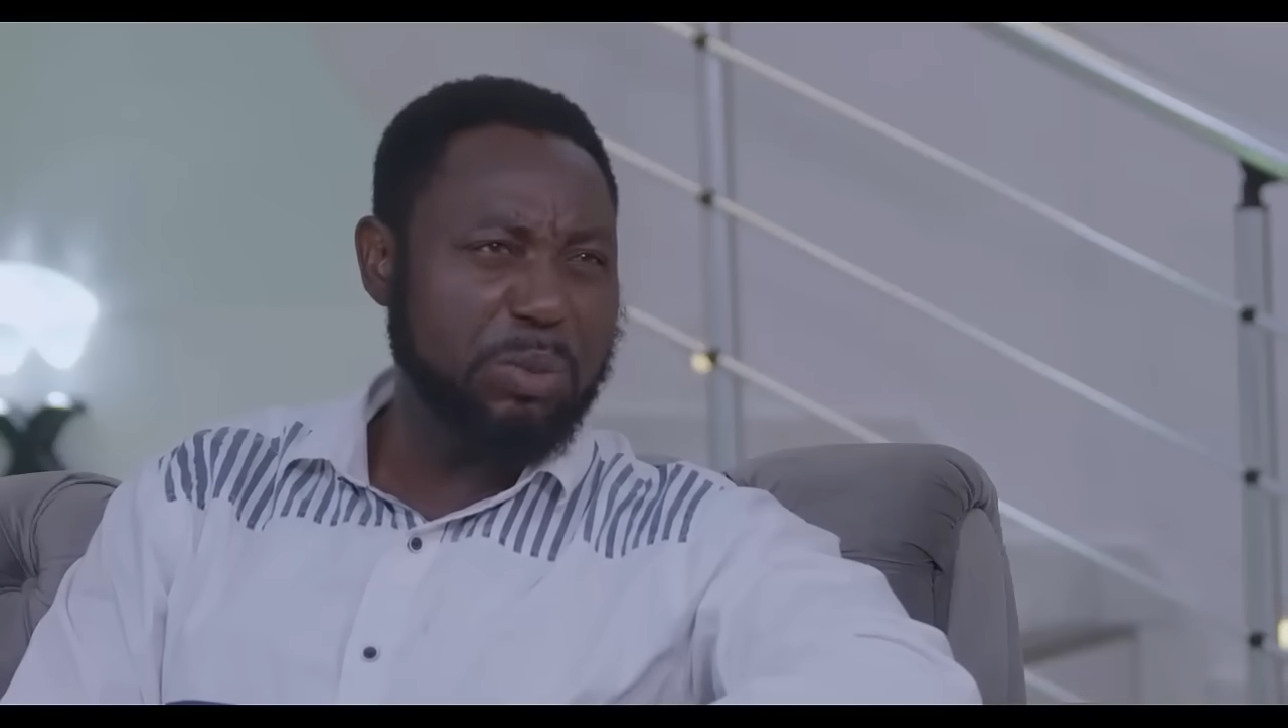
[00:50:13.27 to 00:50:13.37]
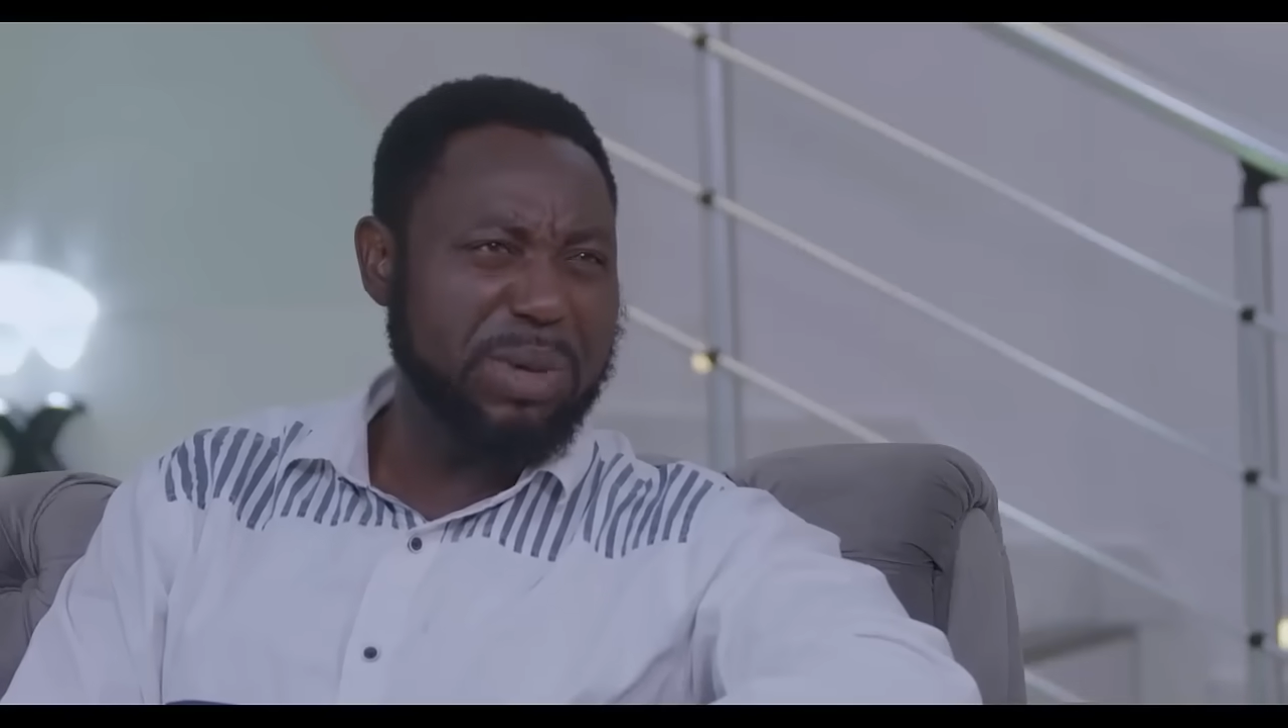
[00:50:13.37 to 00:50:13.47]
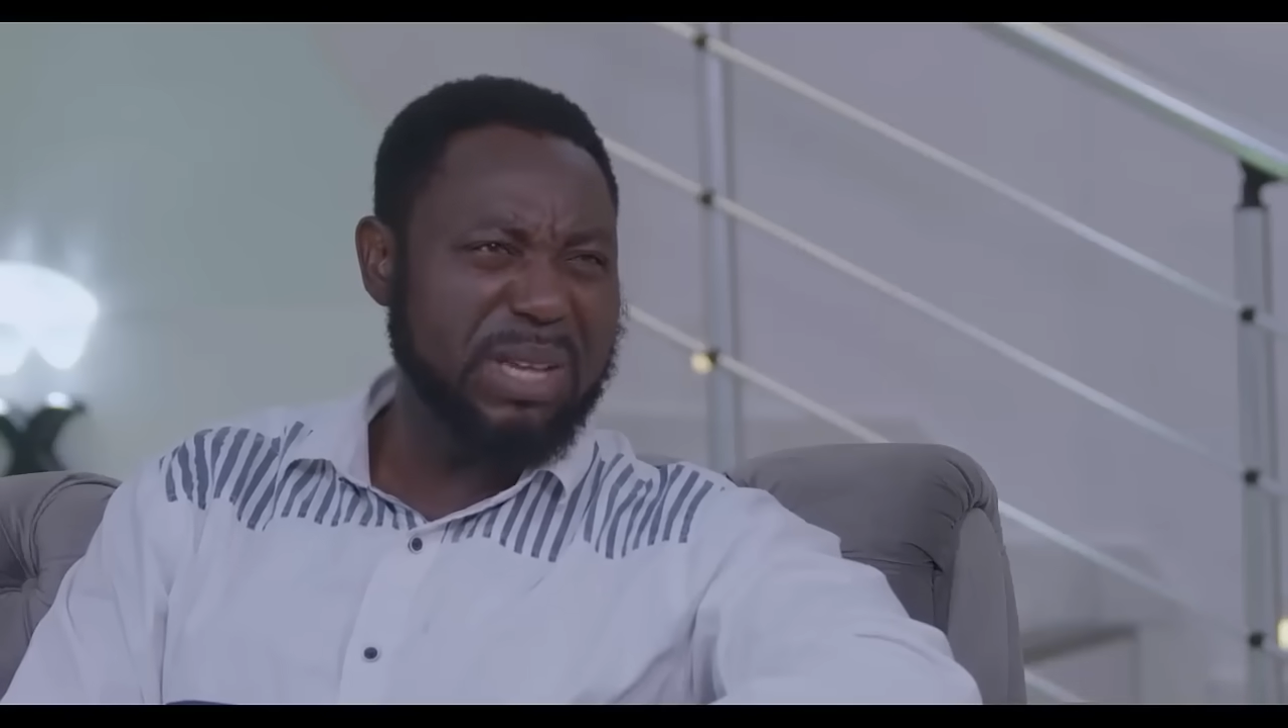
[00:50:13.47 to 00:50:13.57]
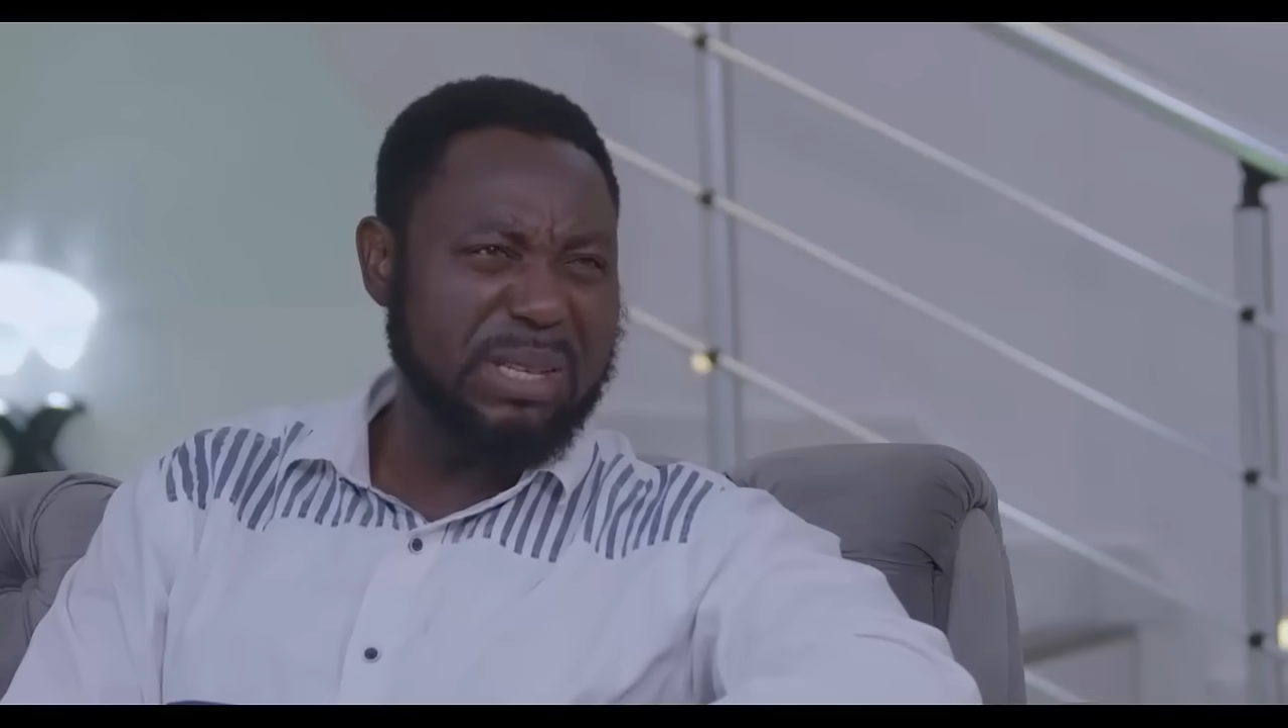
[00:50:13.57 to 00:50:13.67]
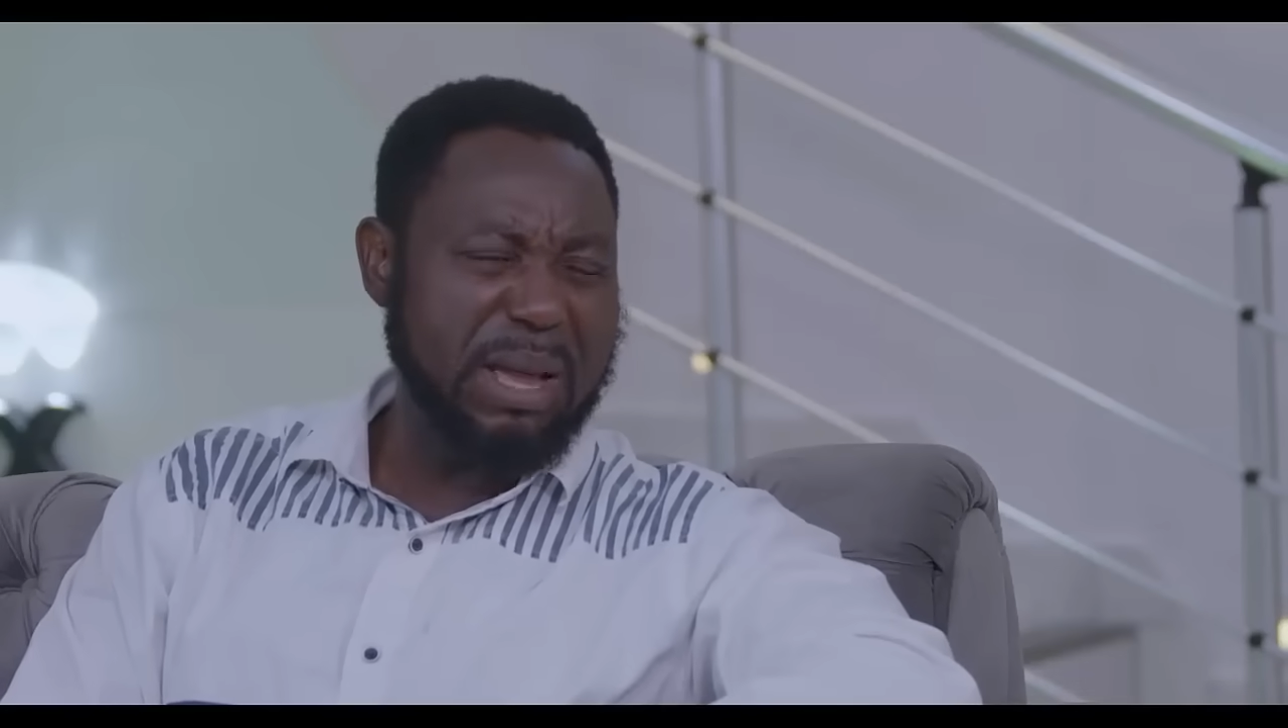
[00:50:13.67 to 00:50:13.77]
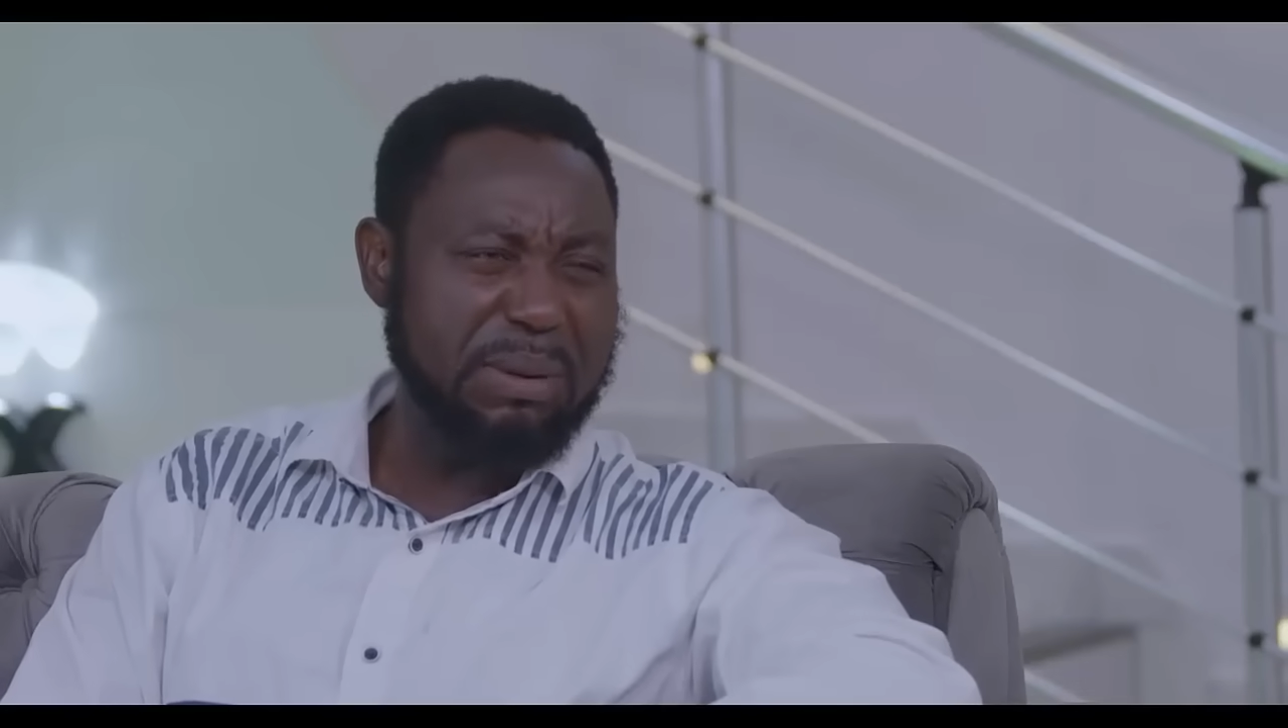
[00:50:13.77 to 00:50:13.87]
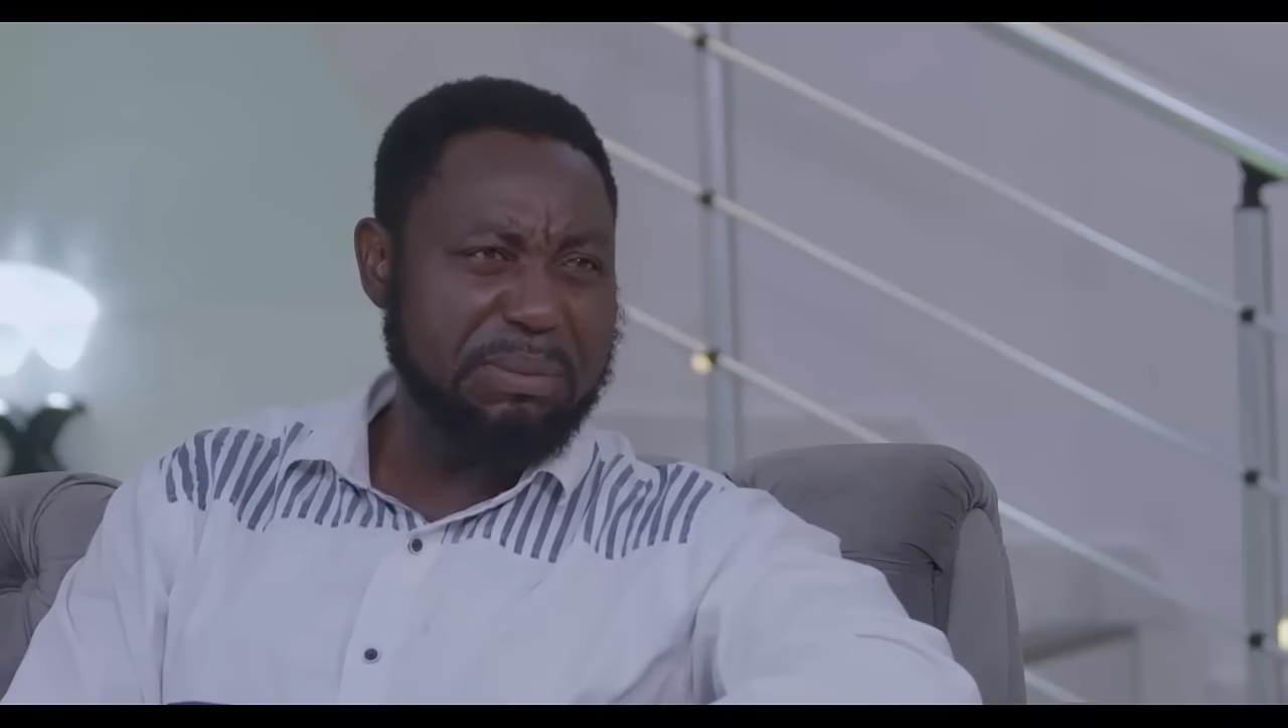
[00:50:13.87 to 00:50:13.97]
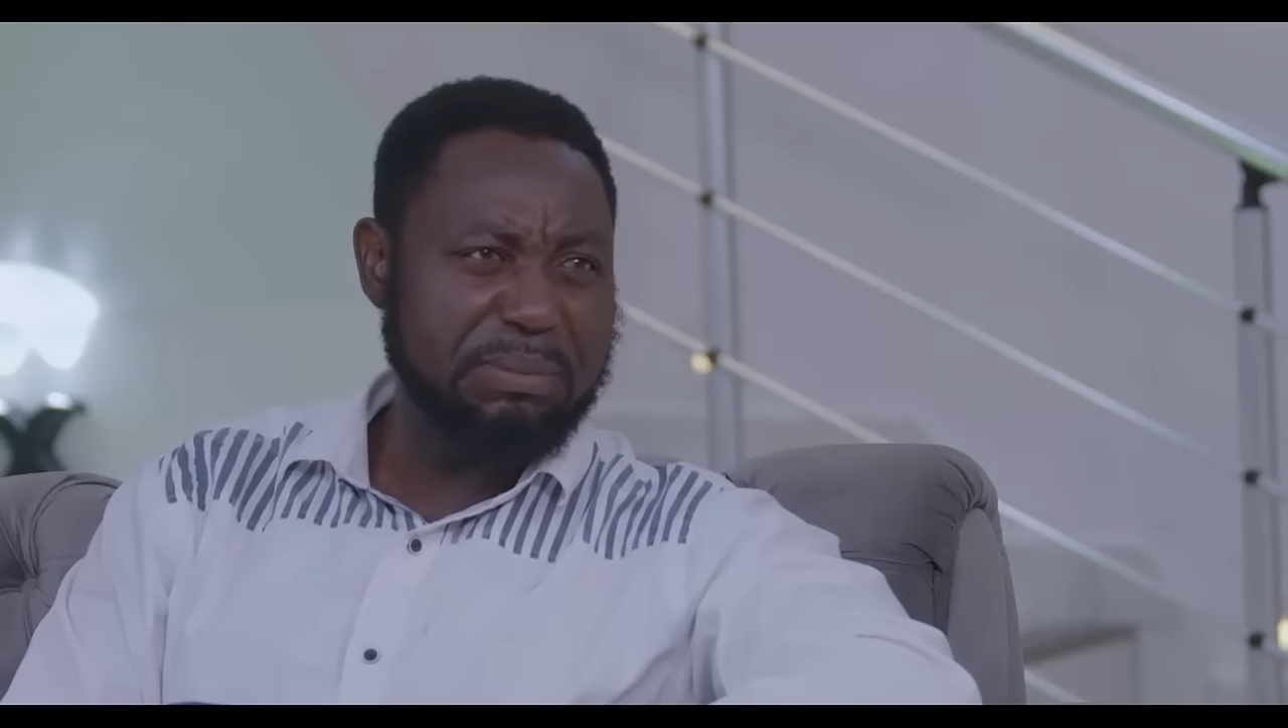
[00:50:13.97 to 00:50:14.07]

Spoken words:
some years now.